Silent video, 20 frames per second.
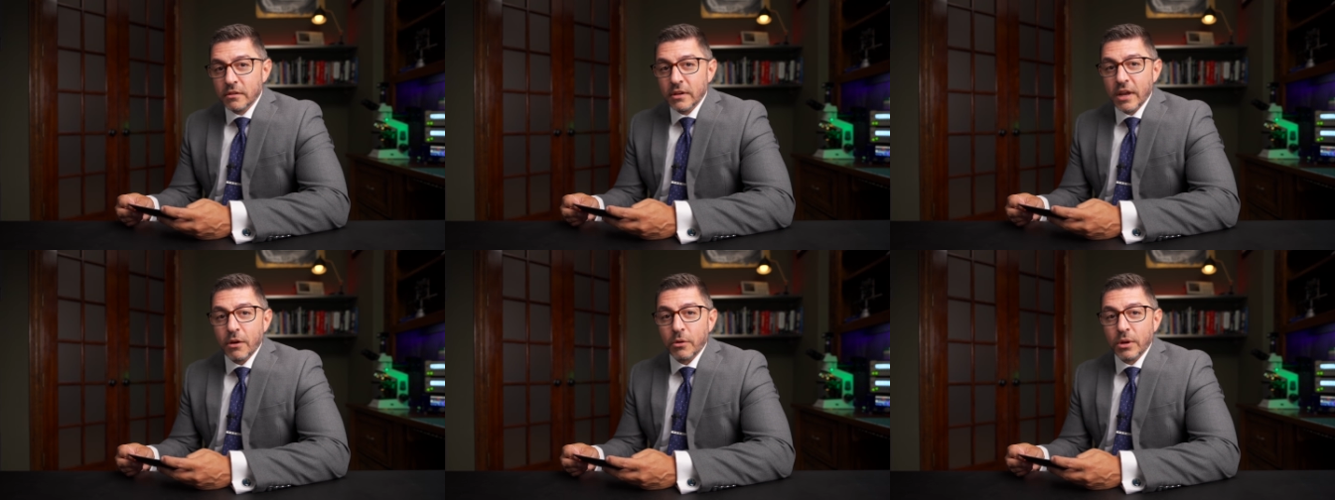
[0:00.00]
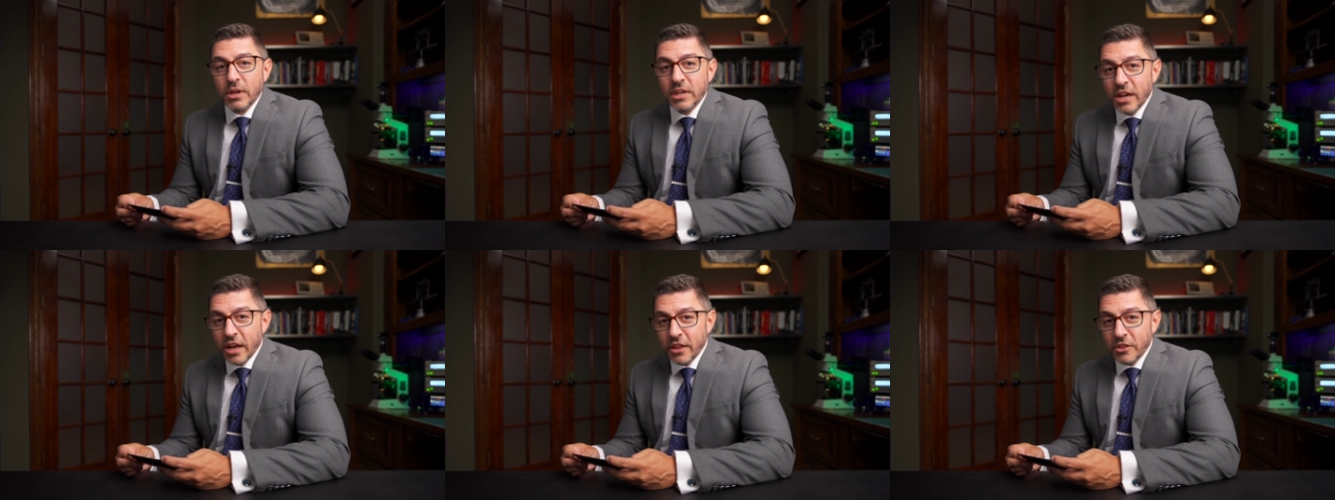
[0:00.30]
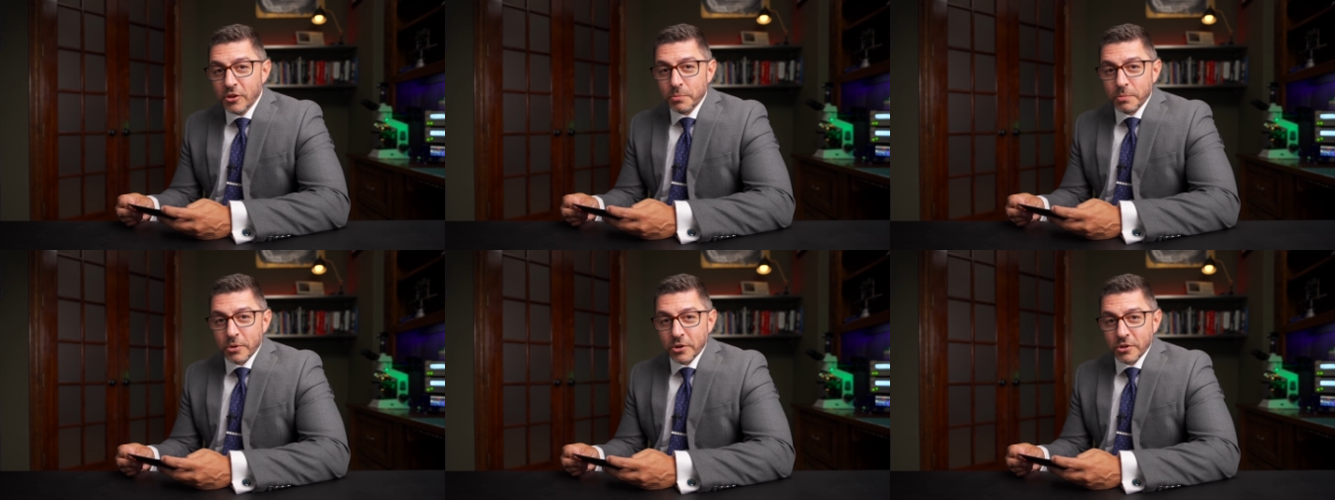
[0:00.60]
Now
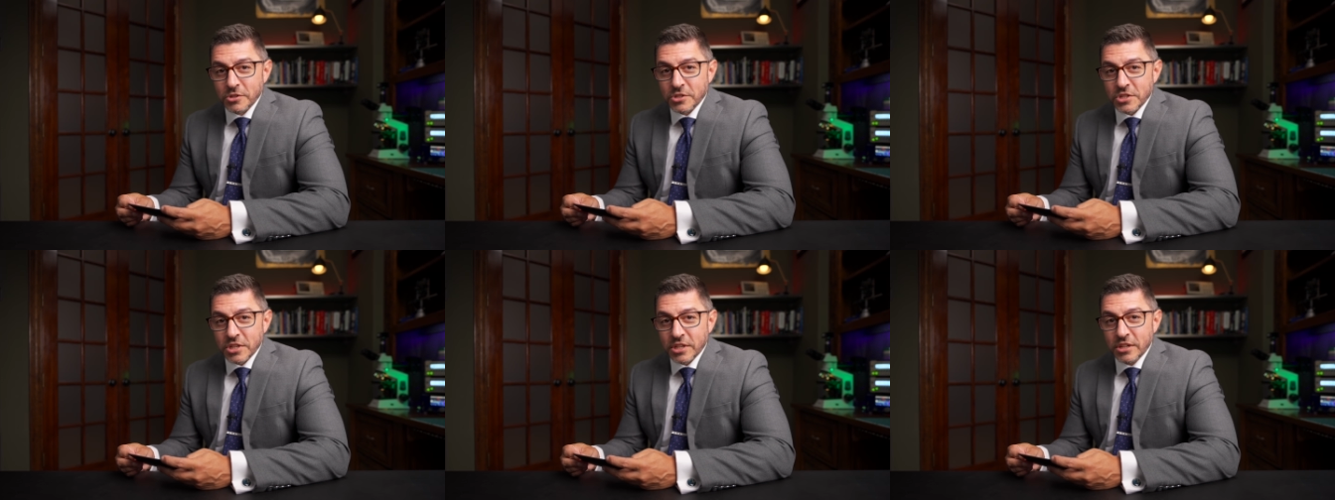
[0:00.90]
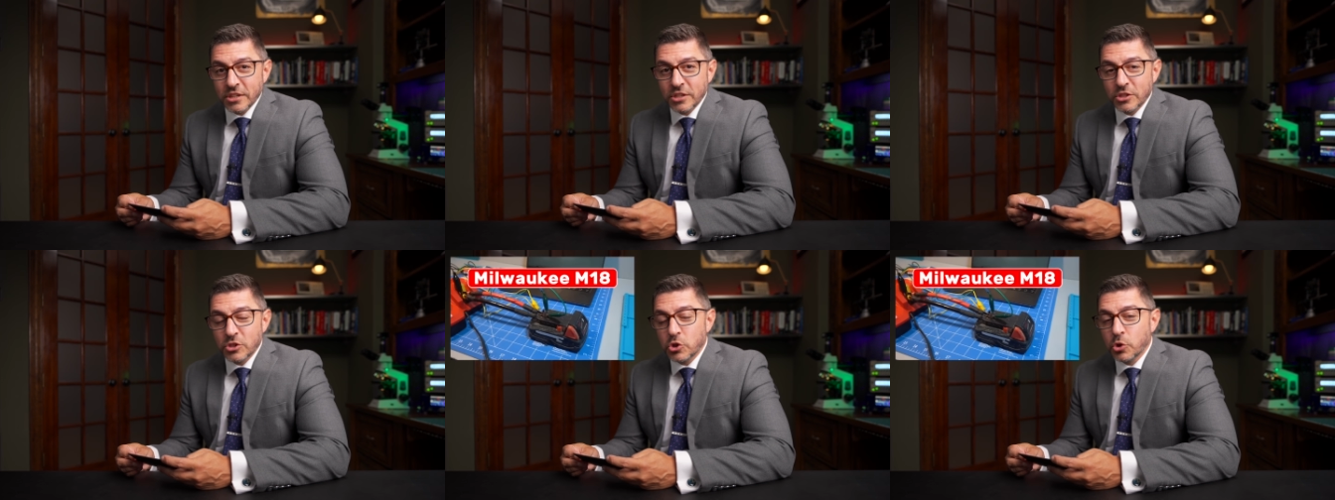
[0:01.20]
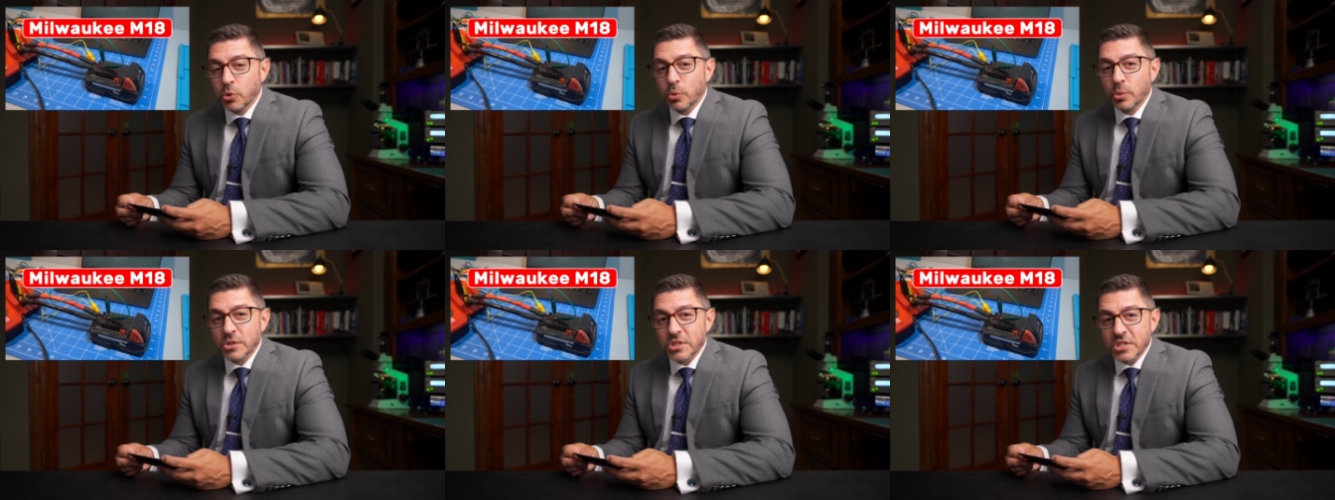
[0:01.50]
another person,
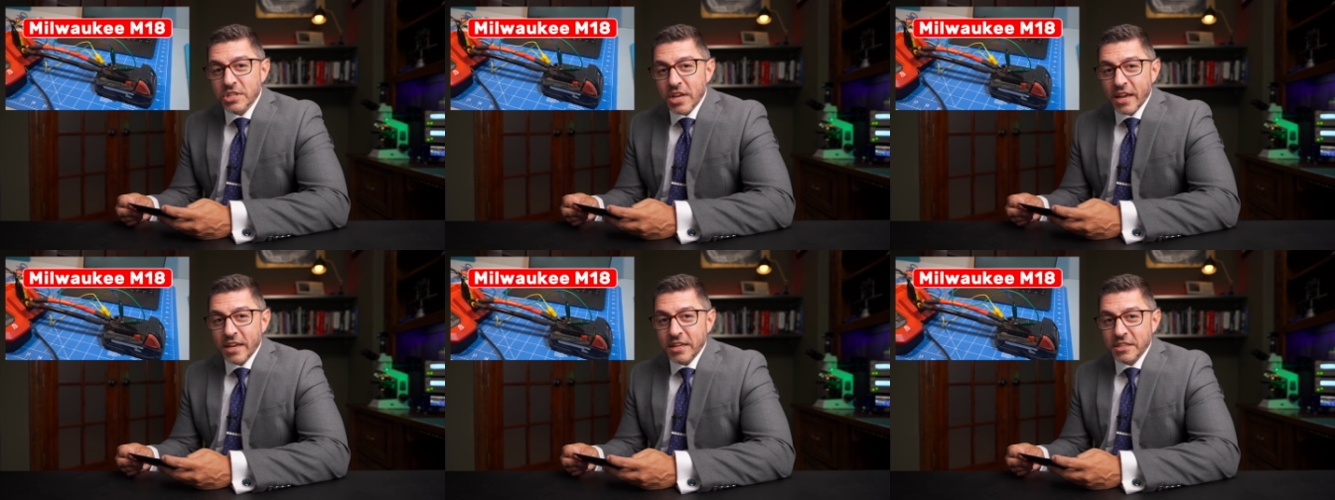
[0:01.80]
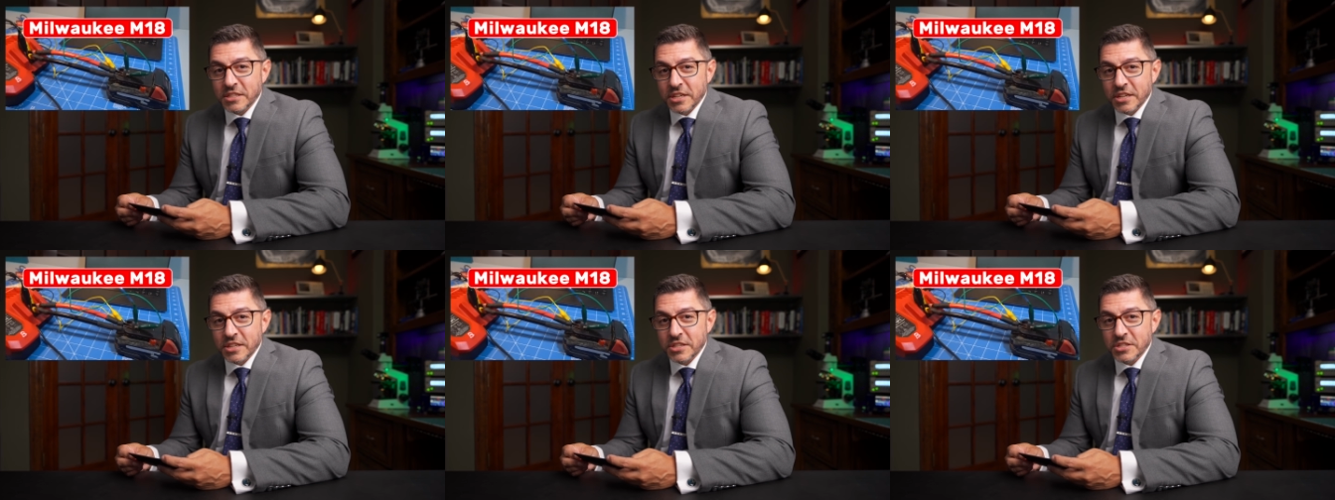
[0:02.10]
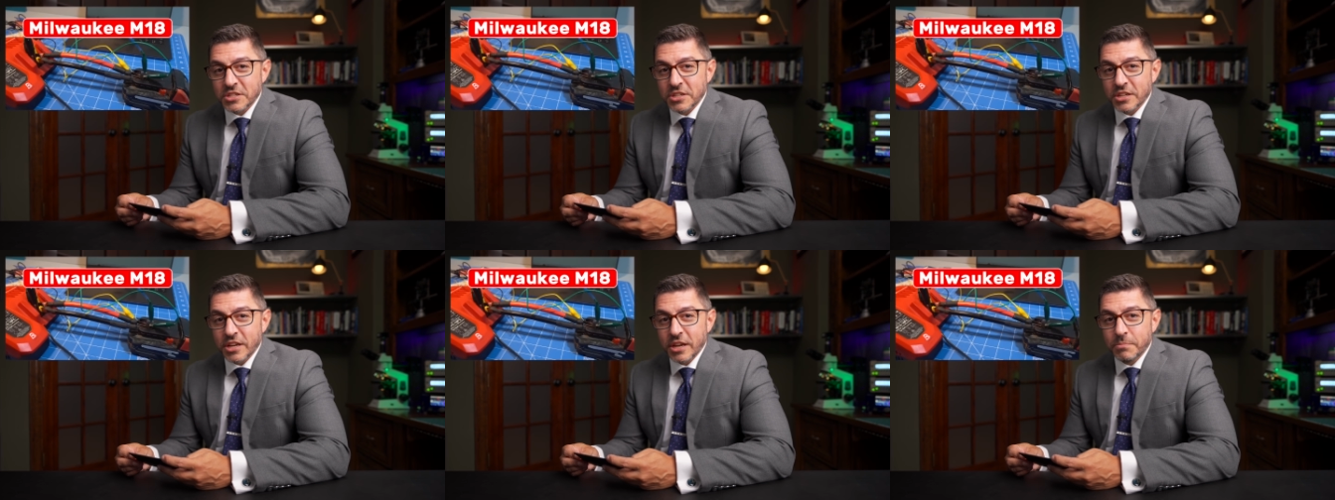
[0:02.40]
Tool Scientist,